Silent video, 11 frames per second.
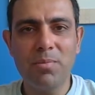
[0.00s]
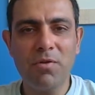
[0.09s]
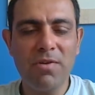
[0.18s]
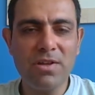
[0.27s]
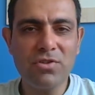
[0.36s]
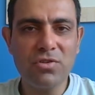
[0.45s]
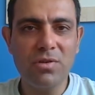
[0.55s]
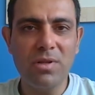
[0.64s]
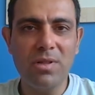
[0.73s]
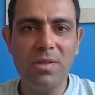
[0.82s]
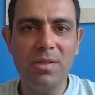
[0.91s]

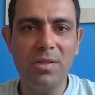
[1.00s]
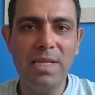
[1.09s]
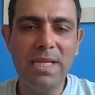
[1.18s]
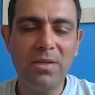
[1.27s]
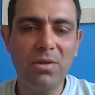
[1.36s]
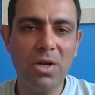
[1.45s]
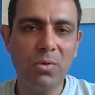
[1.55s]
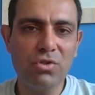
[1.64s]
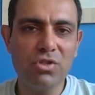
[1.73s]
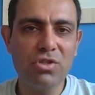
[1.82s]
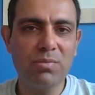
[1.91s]
professional league
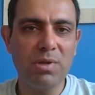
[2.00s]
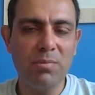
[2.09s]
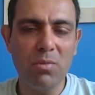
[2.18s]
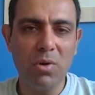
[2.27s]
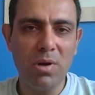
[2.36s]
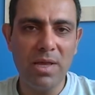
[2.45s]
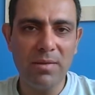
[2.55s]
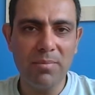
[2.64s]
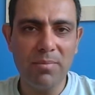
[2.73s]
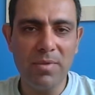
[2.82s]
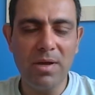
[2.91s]
coaches, but more like
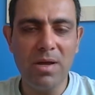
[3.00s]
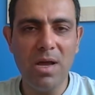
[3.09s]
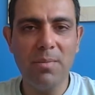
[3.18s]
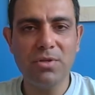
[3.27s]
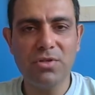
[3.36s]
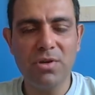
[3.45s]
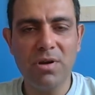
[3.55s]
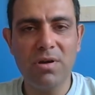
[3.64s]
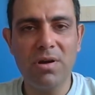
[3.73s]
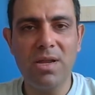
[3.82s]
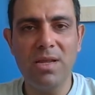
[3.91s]

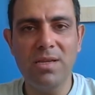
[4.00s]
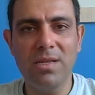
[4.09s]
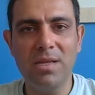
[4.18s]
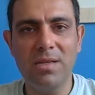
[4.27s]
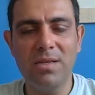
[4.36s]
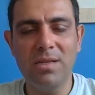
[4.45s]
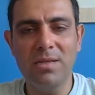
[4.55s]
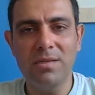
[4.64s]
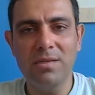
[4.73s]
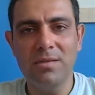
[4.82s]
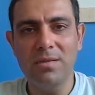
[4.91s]
amateur and
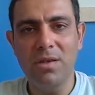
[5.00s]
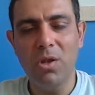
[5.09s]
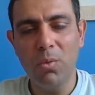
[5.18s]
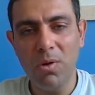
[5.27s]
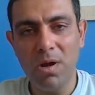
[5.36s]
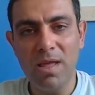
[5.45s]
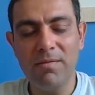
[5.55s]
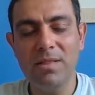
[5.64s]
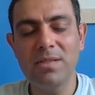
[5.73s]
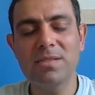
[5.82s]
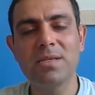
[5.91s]
lower
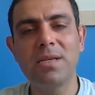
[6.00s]
levels.